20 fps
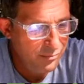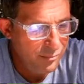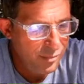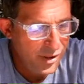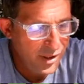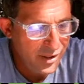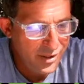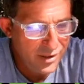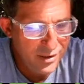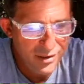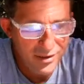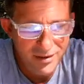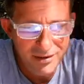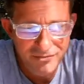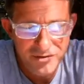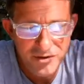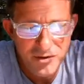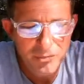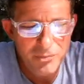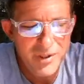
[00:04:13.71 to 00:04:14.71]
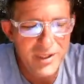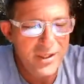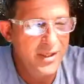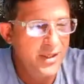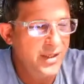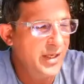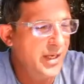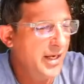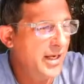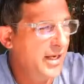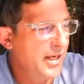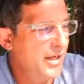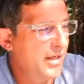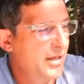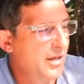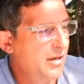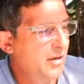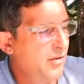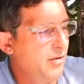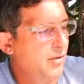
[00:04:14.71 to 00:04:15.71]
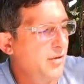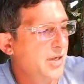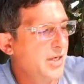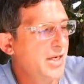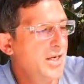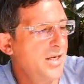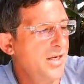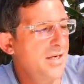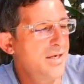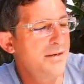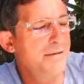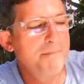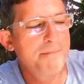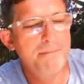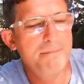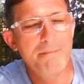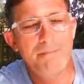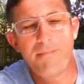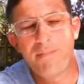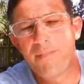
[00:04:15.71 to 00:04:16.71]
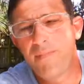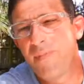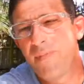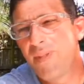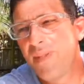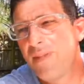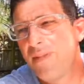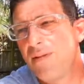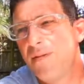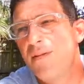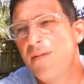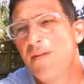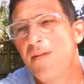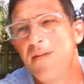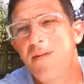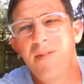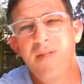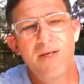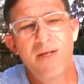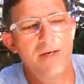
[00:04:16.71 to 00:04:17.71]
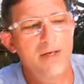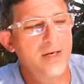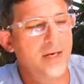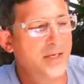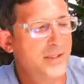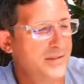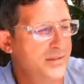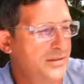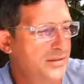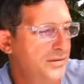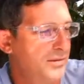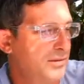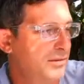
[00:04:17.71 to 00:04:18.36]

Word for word: But if you mean a hurricane, then yes.